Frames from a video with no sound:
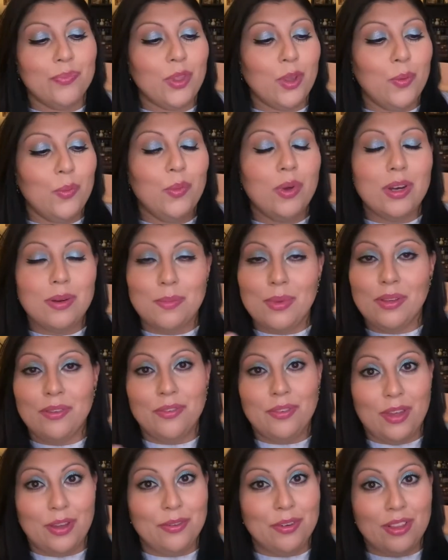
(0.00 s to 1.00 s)
one of my
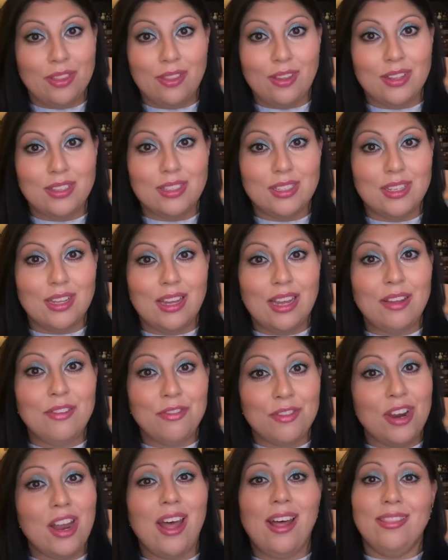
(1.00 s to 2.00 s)
favorite things, if
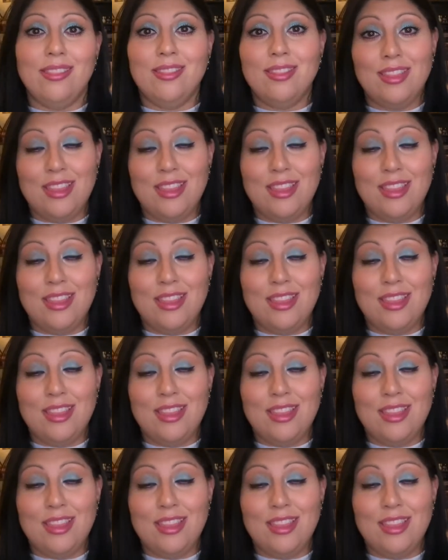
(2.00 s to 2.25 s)
not